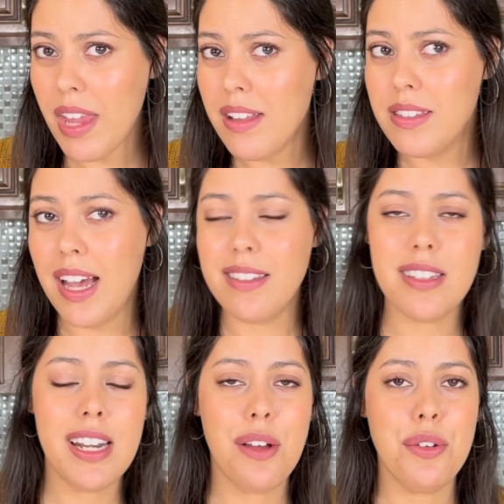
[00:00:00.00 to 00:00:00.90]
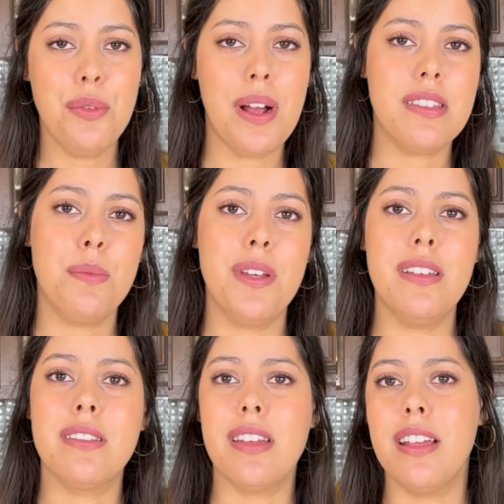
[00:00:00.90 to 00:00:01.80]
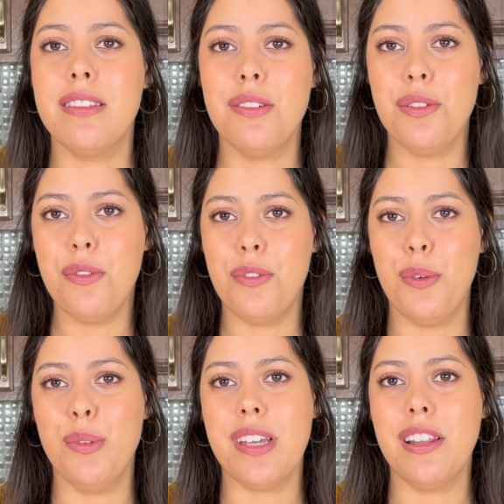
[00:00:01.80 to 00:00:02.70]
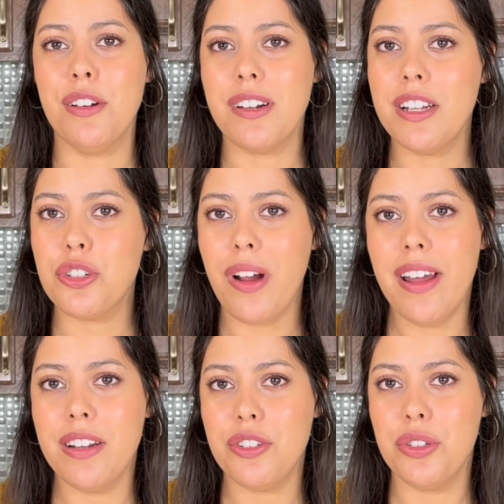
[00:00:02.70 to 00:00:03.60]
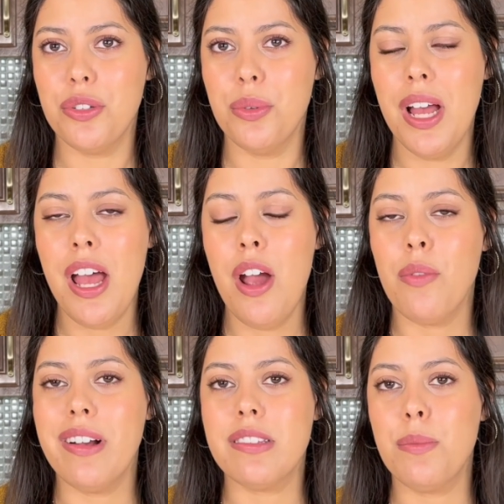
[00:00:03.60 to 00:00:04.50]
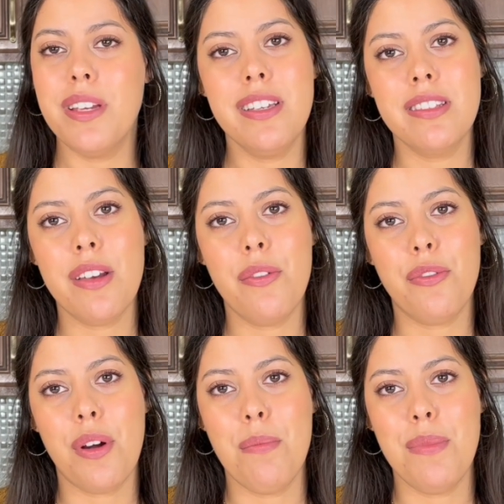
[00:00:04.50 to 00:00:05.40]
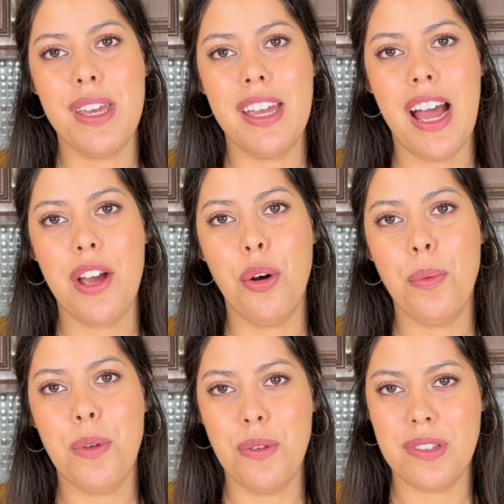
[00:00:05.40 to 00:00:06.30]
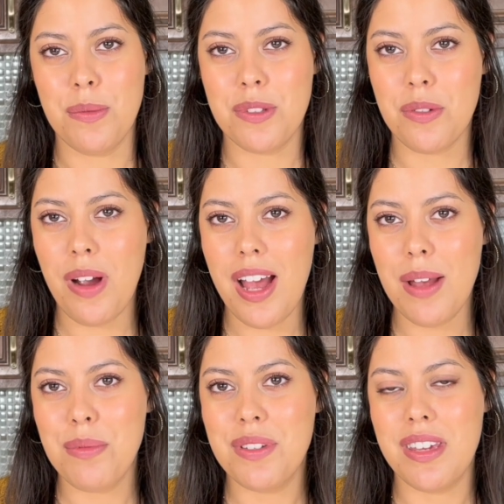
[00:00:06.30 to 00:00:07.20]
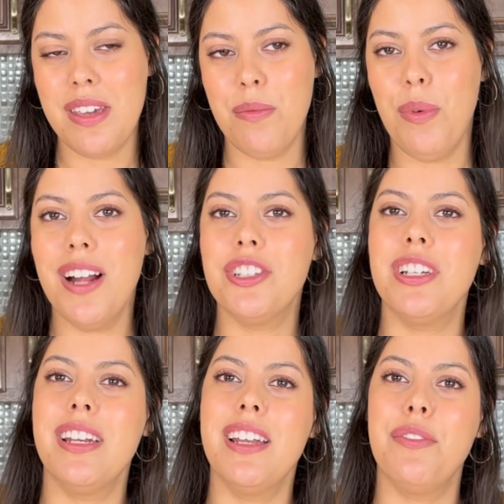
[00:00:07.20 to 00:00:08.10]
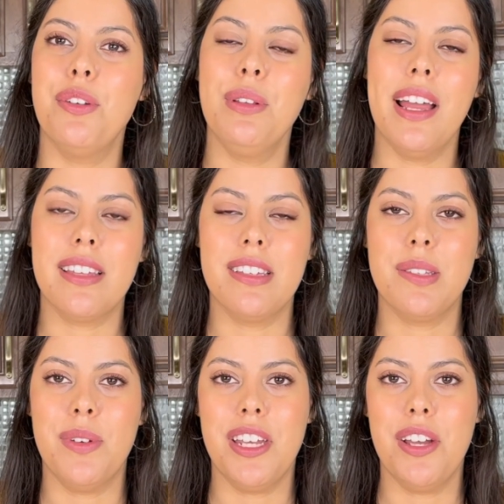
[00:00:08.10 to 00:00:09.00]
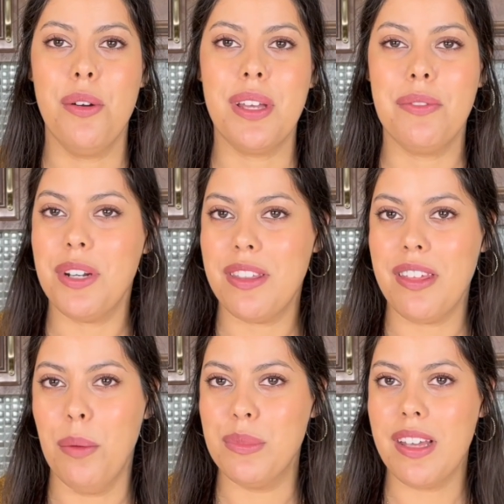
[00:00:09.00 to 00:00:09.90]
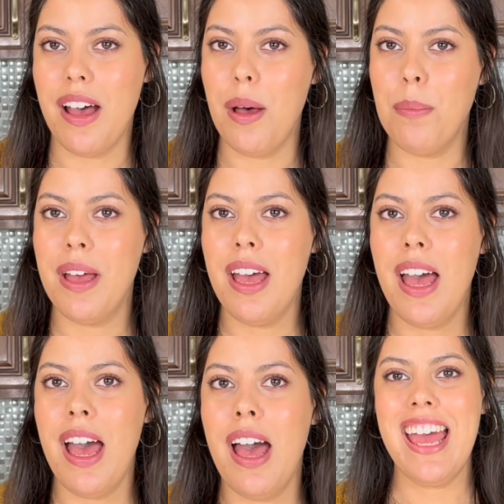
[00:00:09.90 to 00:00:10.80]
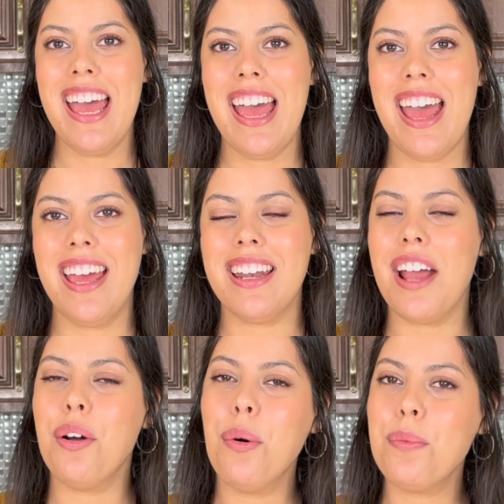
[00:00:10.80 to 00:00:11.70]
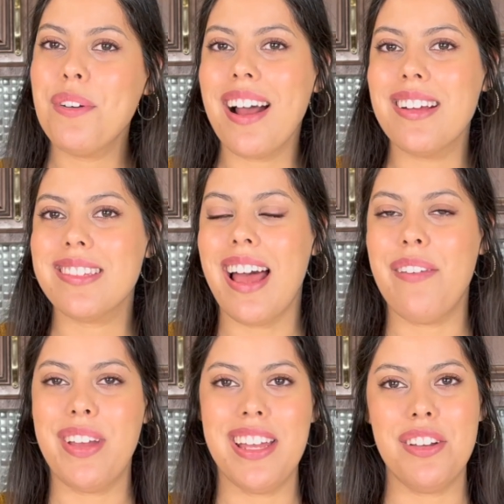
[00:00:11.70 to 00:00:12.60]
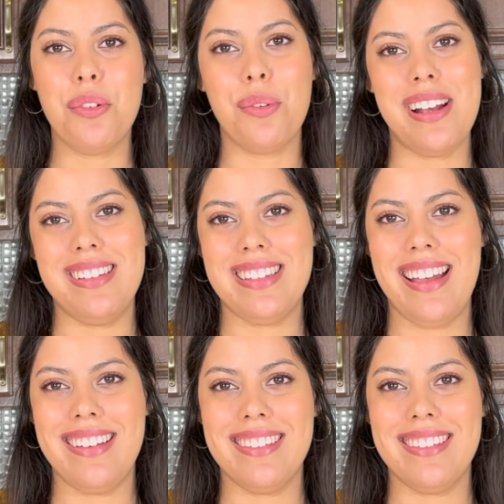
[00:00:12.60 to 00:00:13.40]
testing out new recipes, tasting new foods, and learning tried and true recipes from me, I hope you subscribe to keep watching. And if you like this video, give it a thumbs up. And I hope you guys have a great day.